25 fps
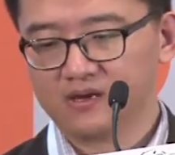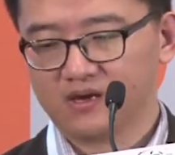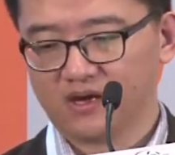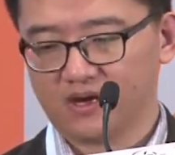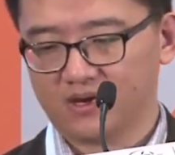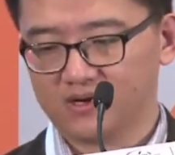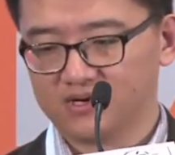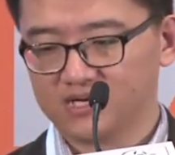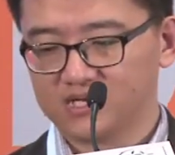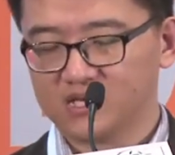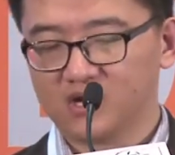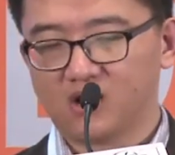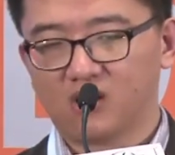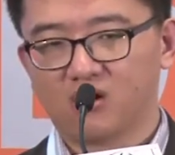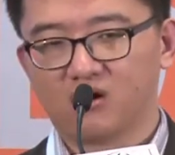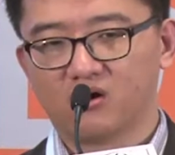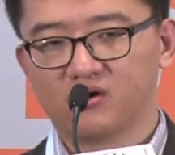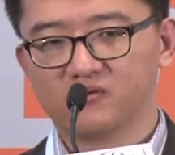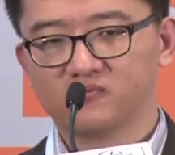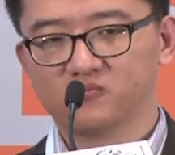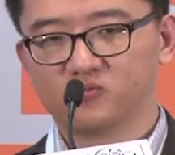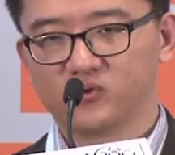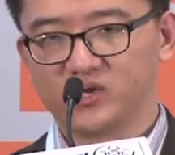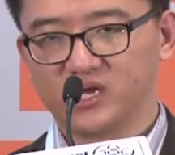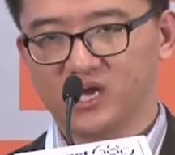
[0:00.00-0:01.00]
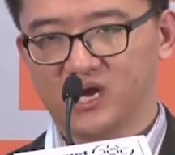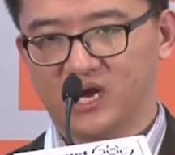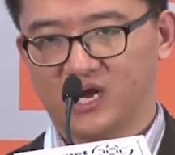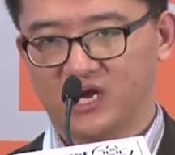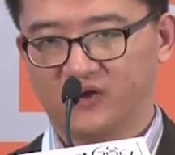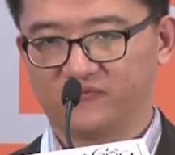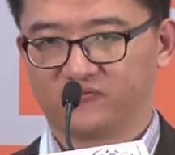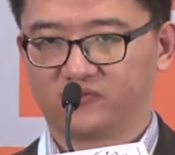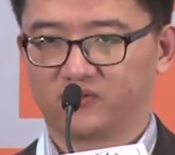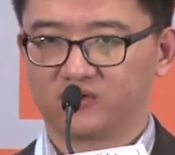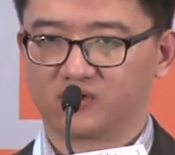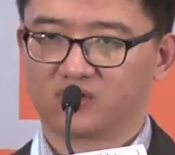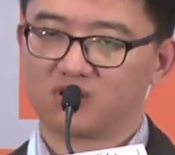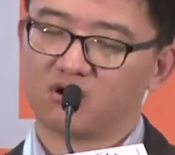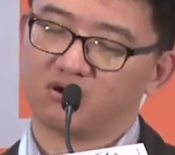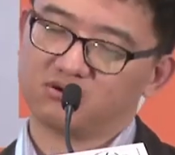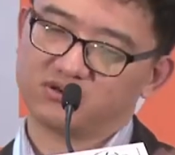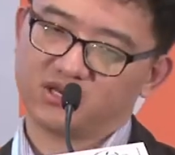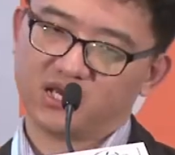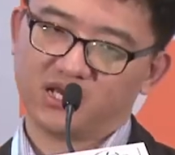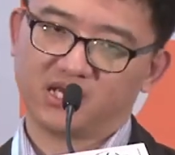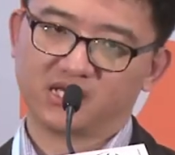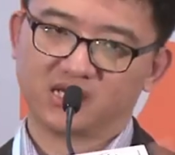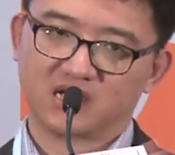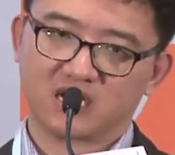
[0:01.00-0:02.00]
And later on, we have the
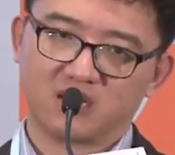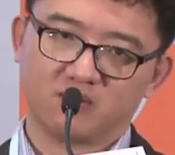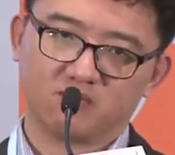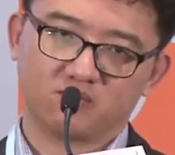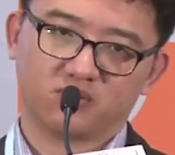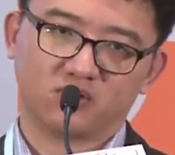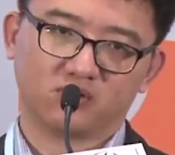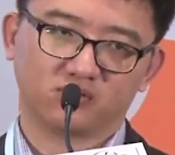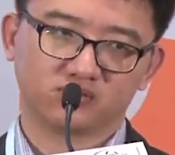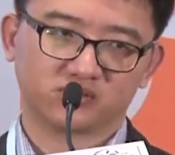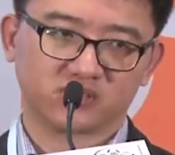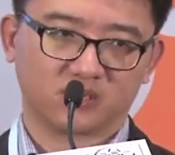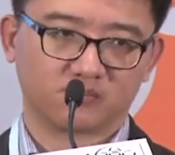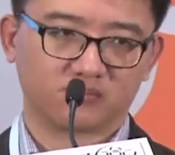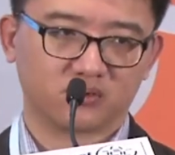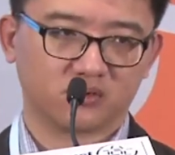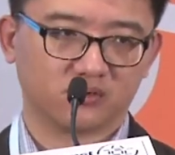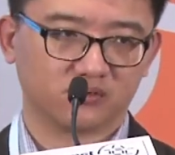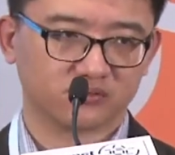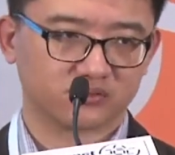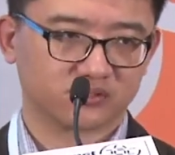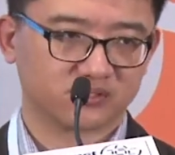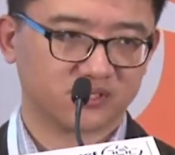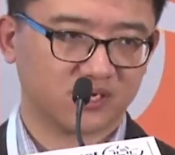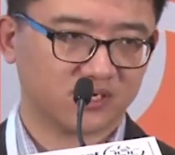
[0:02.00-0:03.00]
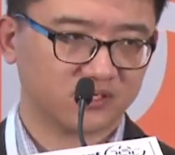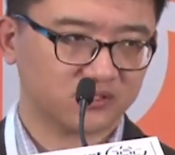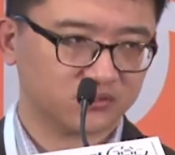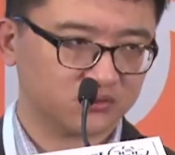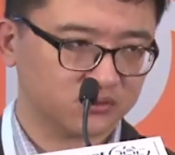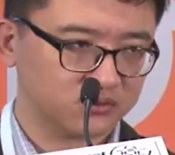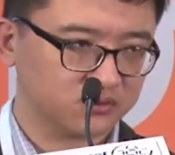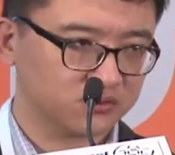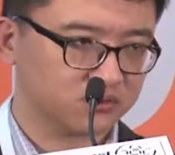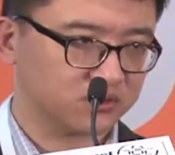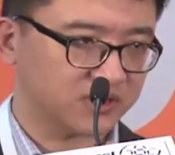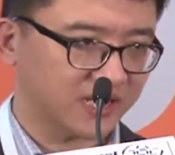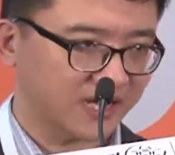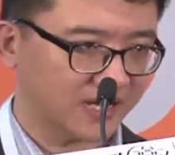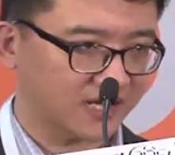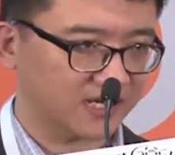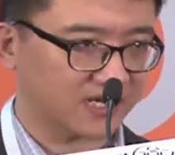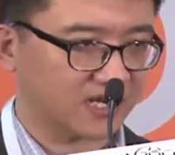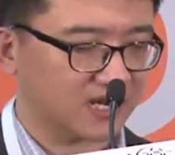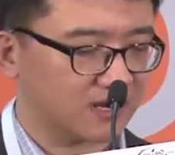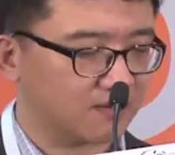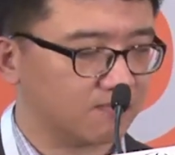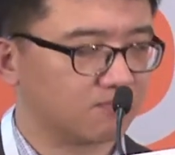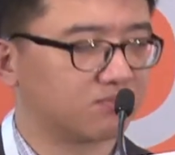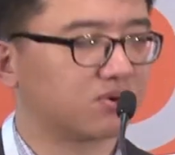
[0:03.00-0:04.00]
connect and compose approach that you can
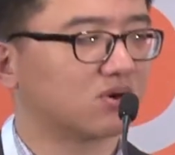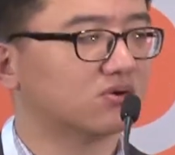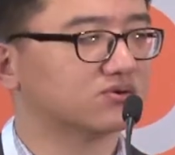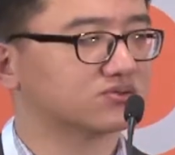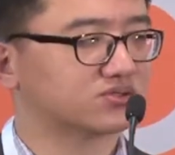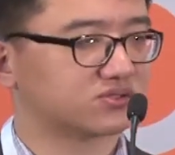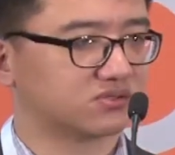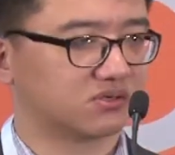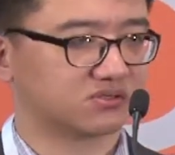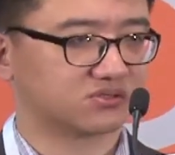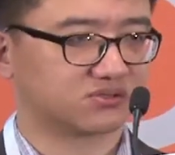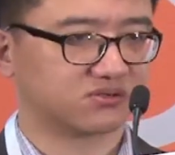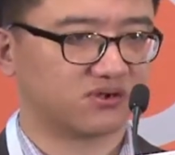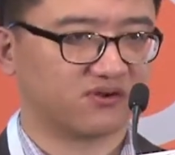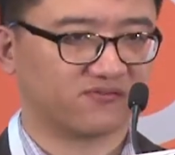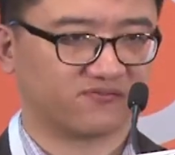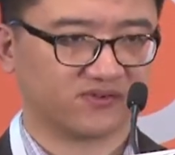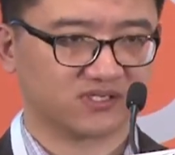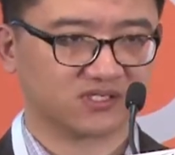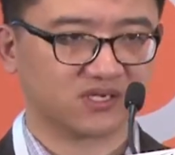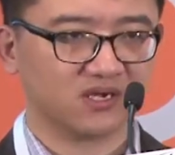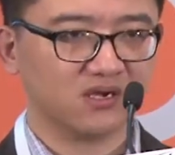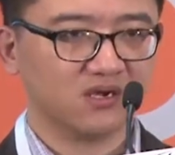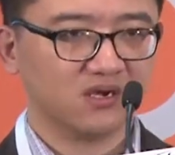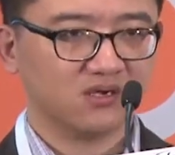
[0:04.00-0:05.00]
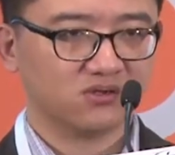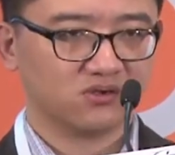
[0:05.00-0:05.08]
compose your service,